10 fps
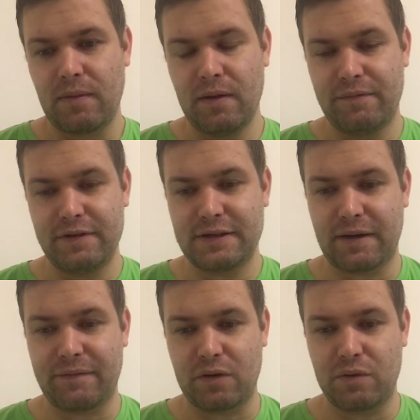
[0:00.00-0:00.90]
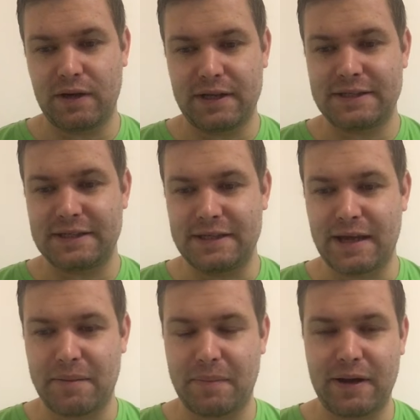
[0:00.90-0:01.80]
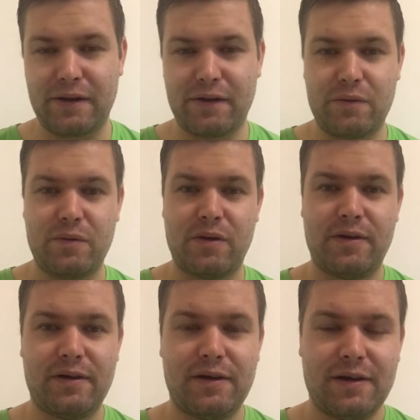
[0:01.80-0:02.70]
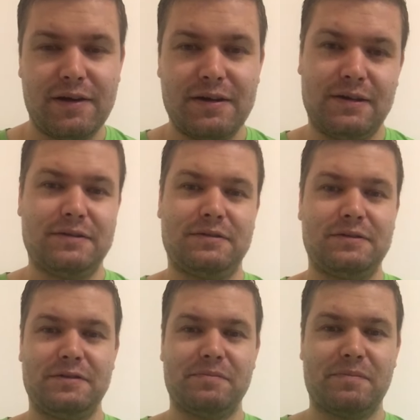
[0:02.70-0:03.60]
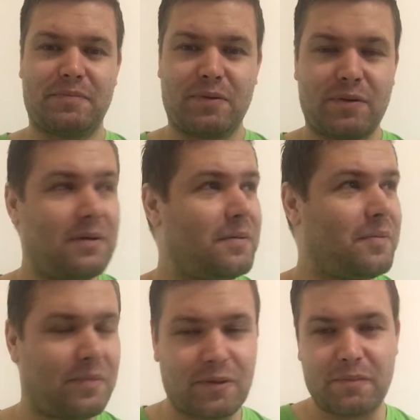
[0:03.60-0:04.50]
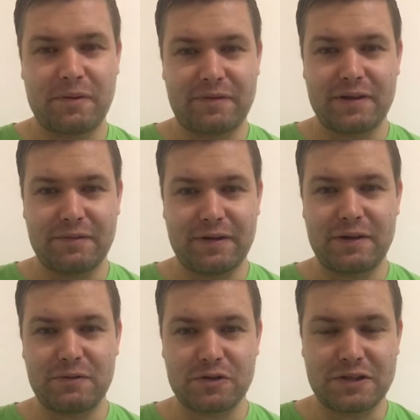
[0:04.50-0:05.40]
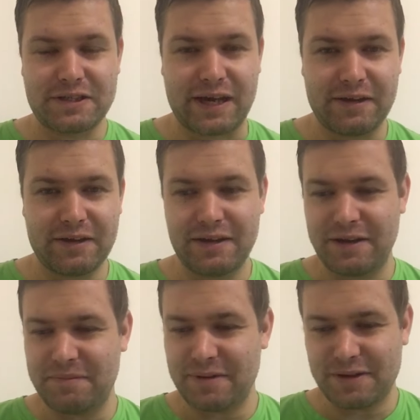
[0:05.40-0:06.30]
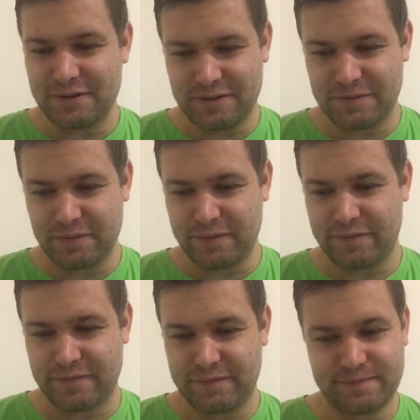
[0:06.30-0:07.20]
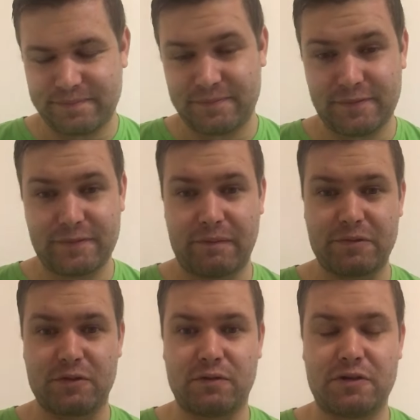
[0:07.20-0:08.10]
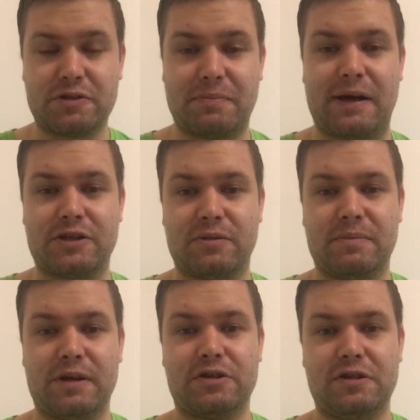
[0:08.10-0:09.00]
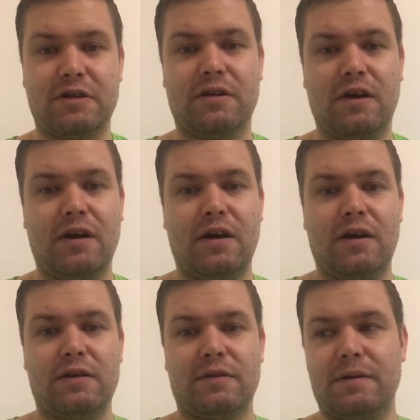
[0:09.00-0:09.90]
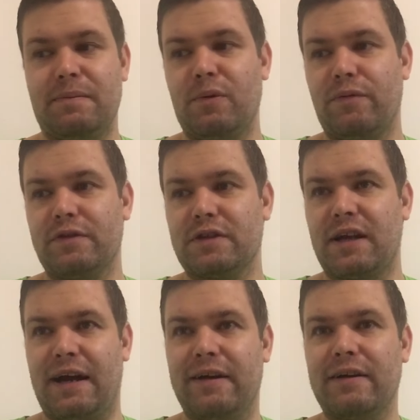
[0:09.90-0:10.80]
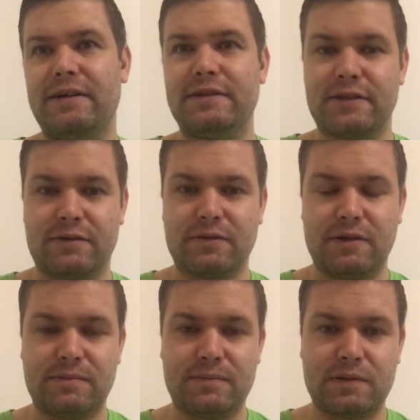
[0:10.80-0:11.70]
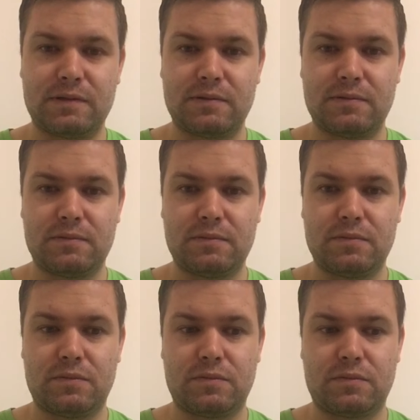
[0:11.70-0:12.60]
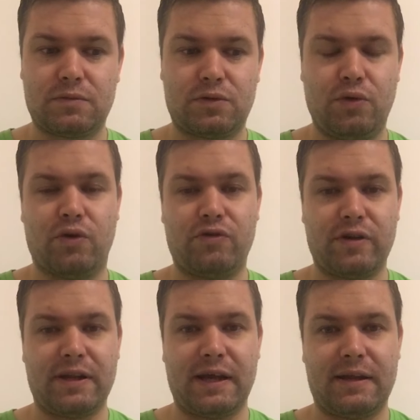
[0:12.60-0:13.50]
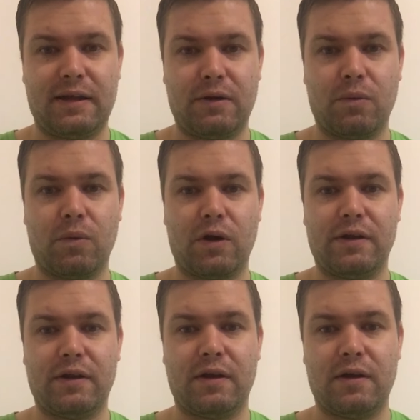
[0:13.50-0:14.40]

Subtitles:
if you haven't already seen that by now, you've probably had the videos on silent then, because we've absolutely smashed them this year. Obviously the highlights are what, 280 to 1